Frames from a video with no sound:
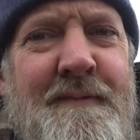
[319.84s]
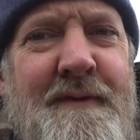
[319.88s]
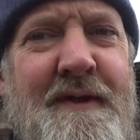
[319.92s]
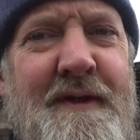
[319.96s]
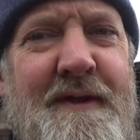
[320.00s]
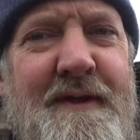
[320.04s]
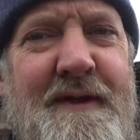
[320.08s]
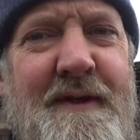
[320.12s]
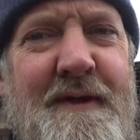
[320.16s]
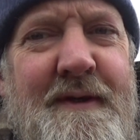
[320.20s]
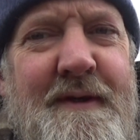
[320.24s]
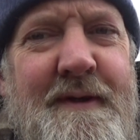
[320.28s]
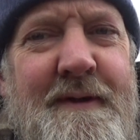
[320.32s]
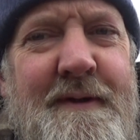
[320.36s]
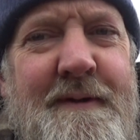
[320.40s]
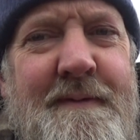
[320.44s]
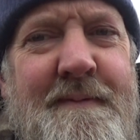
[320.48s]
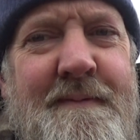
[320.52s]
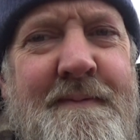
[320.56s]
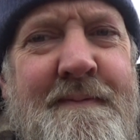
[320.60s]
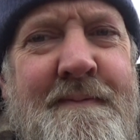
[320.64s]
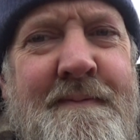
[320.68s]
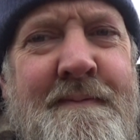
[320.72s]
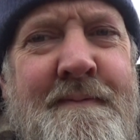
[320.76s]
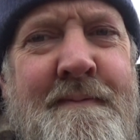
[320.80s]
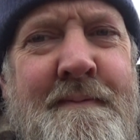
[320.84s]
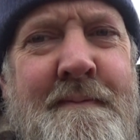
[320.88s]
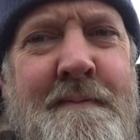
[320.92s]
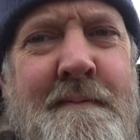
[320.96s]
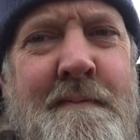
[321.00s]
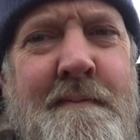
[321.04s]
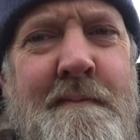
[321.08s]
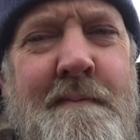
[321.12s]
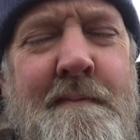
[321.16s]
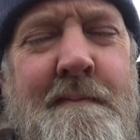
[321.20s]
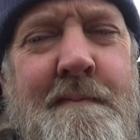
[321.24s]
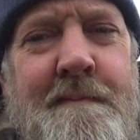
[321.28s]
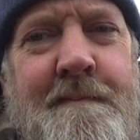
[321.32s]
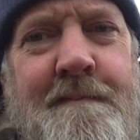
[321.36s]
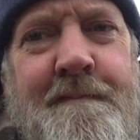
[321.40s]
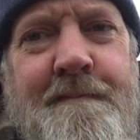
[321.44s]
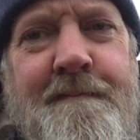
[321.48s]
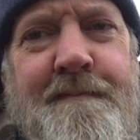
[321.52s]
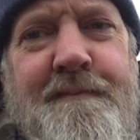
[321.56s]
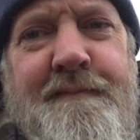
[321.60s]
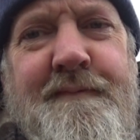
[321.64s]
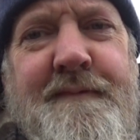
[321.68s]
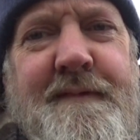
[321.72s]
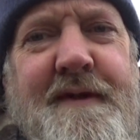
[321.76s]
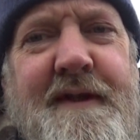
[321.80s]
So
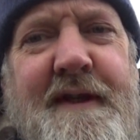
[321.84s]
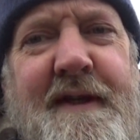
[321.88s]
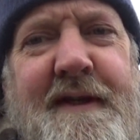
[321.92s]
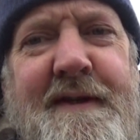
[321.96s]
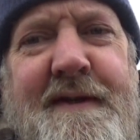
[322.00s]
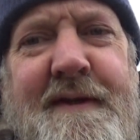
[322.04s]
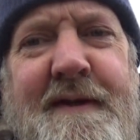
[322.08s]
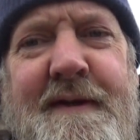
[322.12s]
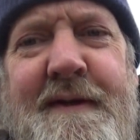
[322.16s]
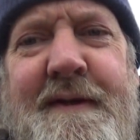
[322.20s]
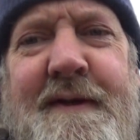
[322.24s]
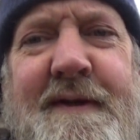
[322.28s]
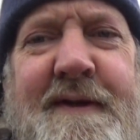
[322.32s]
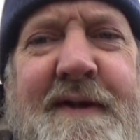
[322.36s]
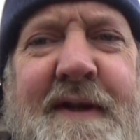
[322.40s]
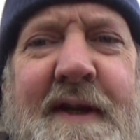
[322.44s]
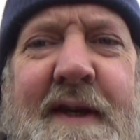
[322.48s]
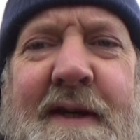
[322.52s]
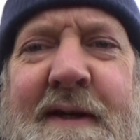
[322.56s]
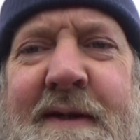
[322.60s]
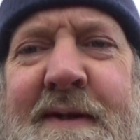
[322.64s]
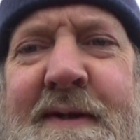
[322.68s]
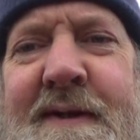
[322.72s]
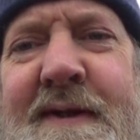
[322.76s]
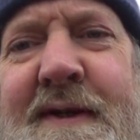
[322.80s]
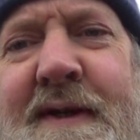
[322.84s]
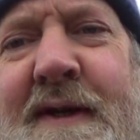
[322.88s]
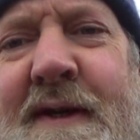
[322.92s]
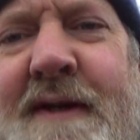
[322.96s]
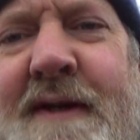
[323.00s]
these are the things.